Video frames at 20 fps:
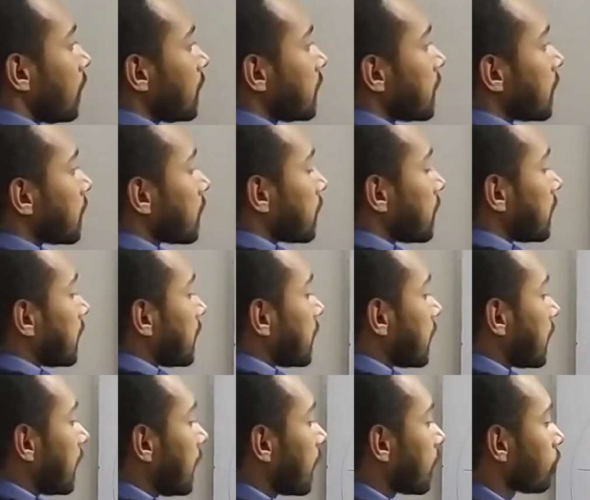These are
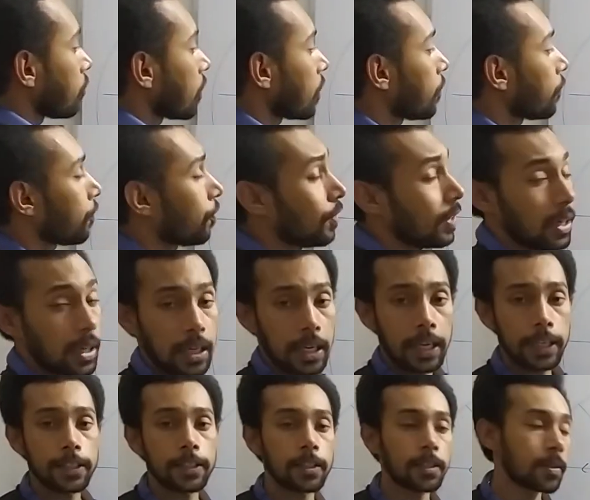the electric field
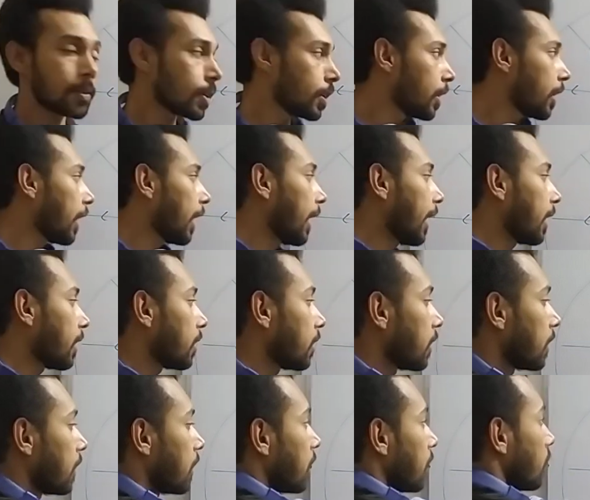lines,
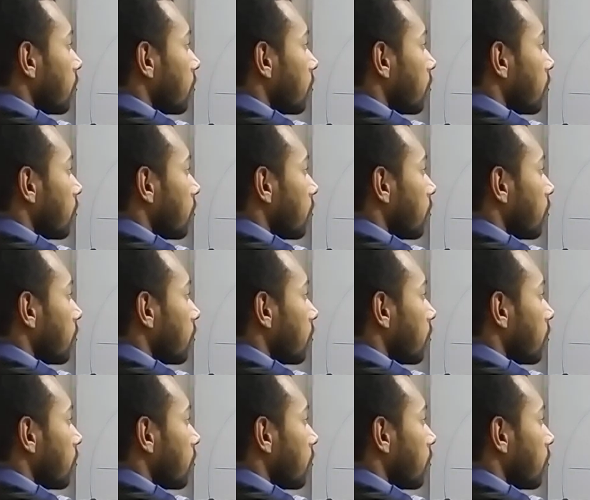and